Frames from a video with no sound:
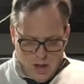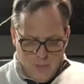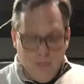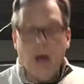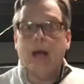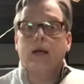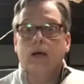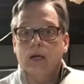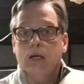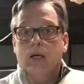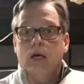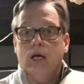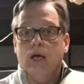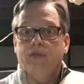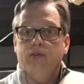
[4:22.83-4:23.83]
But
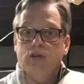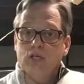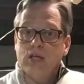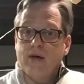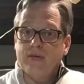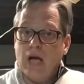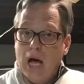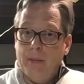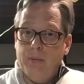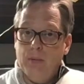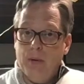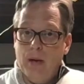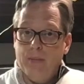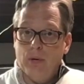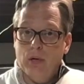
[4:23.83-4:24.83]
if you just have copy
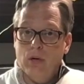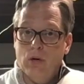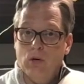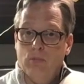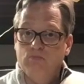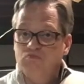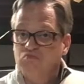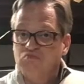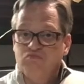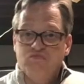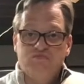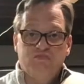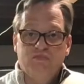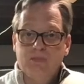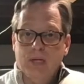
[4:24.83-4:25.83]
paper at home,
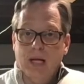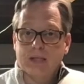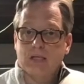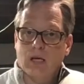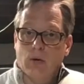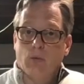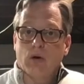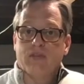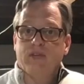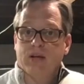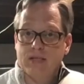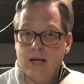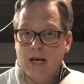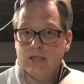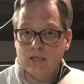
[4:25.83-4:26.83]
that's going to work
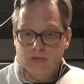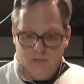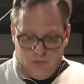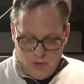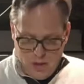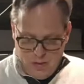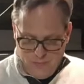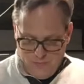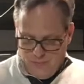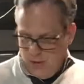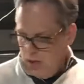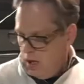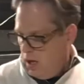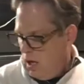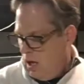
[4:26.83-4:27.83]
fantastic for you.
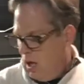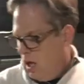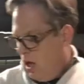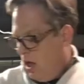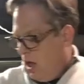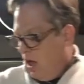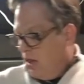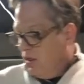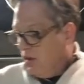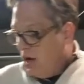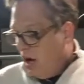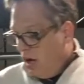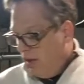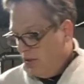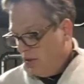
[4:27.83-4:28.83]
The
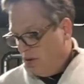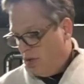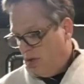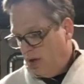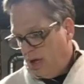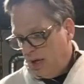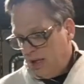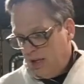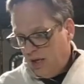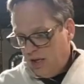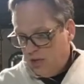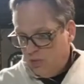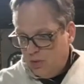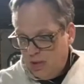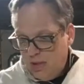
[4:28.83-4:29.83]
other thing that
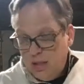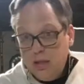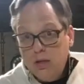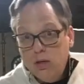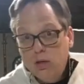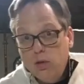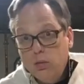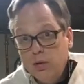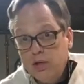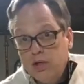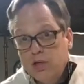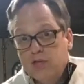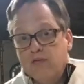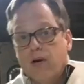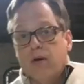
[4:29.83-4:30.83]
you need, which is
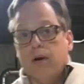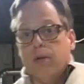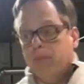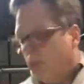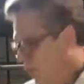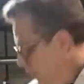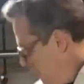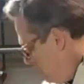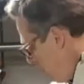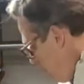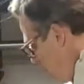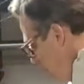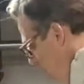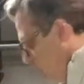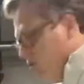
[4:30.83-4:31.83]
very important,
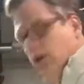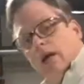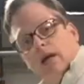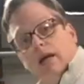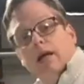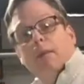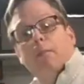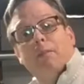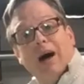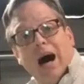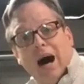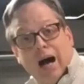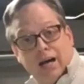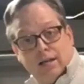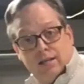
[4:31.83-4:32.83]
is you're going to need a
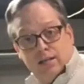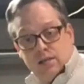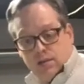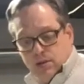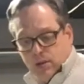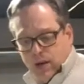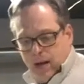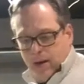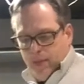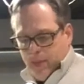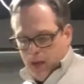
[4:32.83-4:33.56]
box, okay?